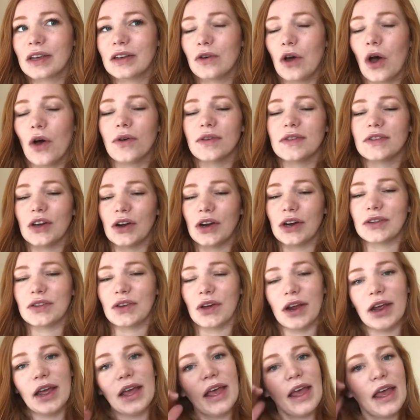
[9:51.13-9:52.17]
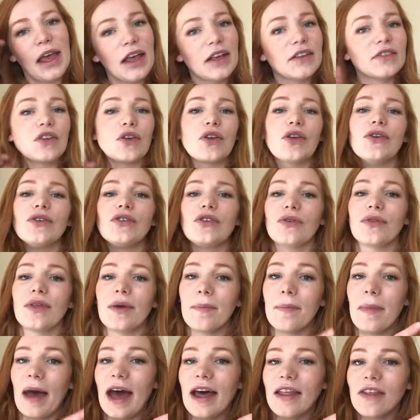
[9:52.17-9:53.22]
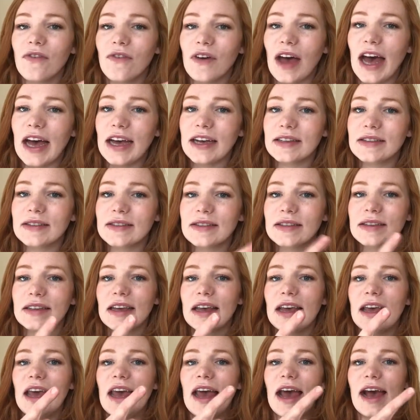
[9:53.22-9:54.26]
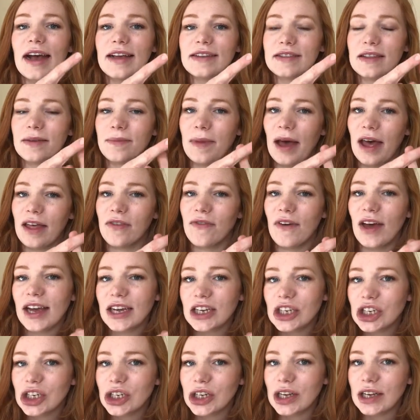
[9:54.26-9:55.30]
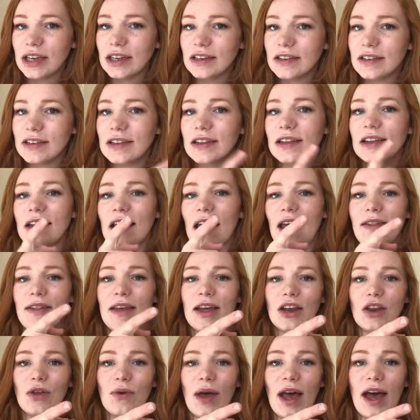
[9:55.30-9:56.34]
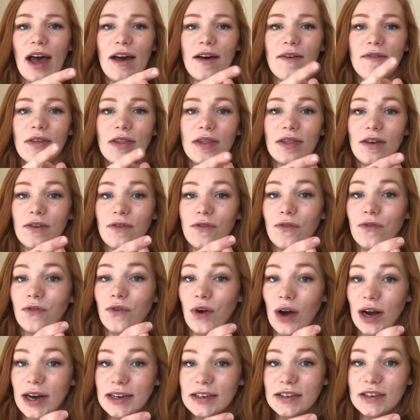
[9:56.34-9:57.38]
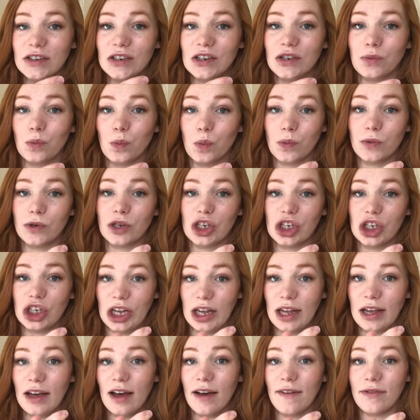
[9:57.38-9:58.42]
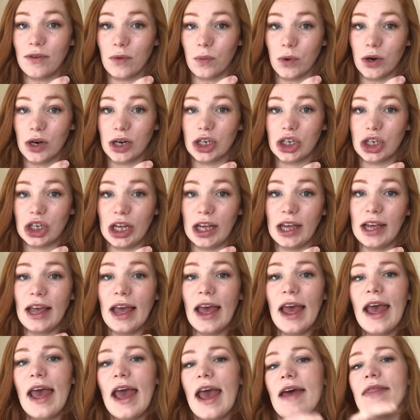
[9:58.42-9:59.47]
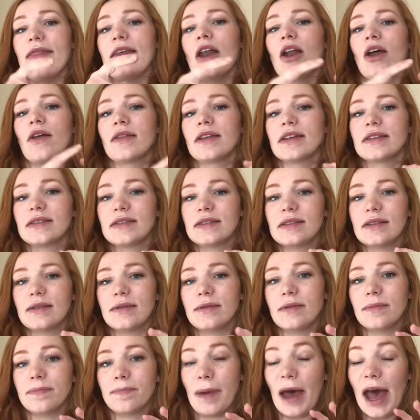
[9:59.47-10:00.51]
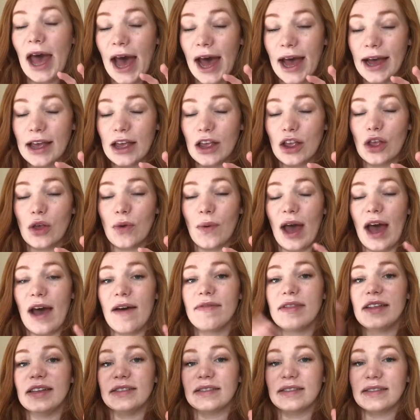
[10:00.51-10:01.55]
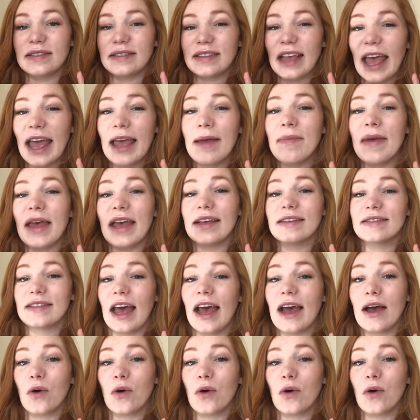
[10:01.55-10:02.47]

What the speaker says: Oh, sorry. So you do the math facts. It has the math fact sheet, and then you have the front sheet of the worksheet, and then on this back you have the same exact